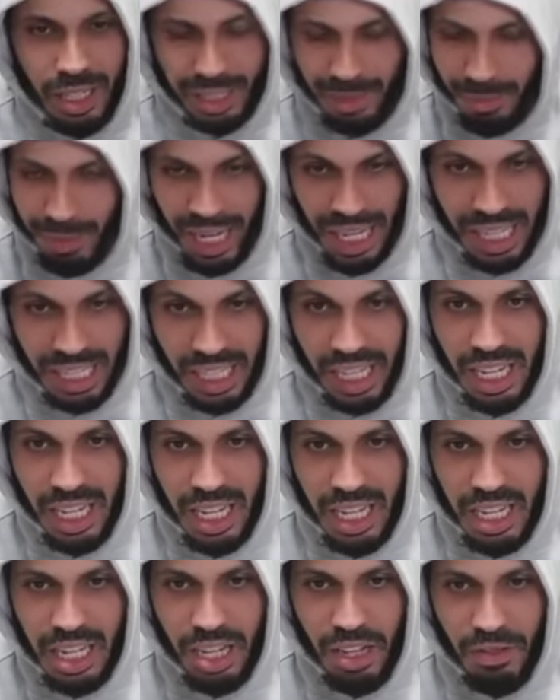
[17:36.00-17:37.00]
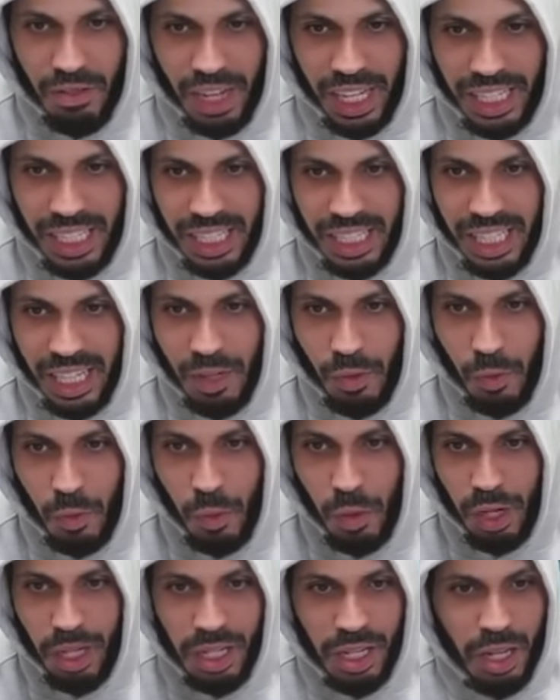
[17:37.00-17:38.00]
pack if I could get
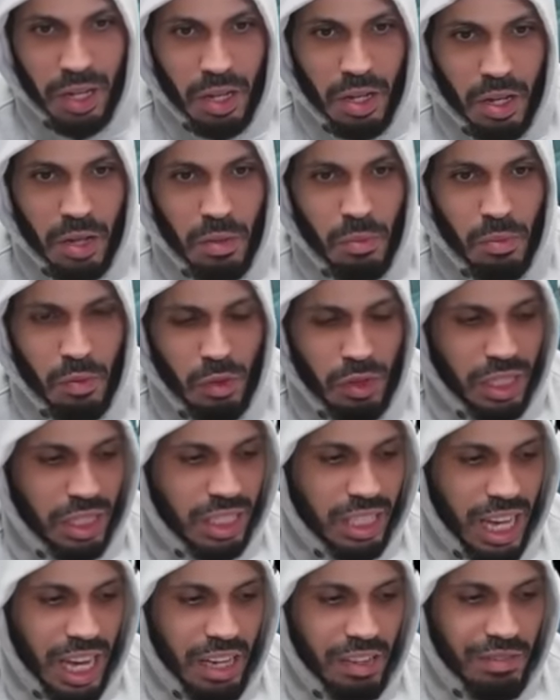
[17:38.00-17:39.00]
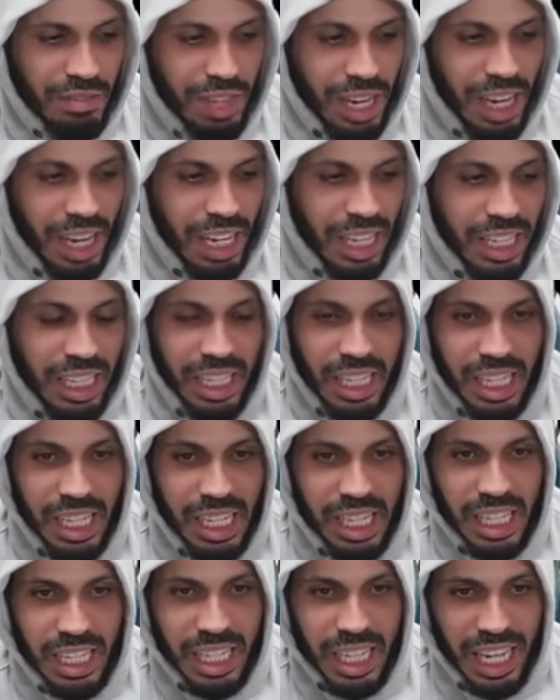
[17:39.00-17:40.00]
1 more sapphire.
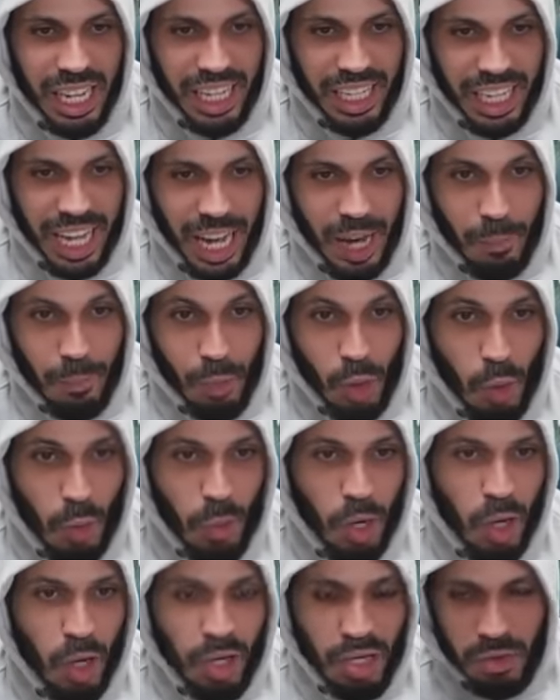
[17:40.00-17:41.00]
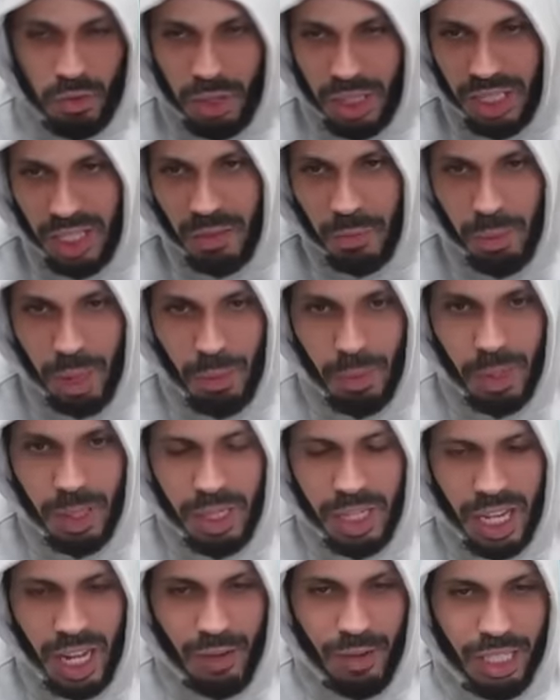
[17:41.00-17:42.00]
And at Bobo, what's up,
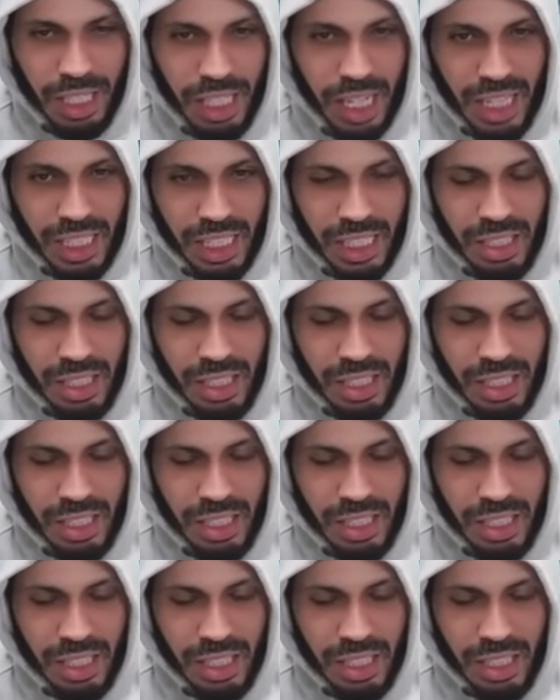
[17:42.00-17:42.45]
Bobo? I already locked in the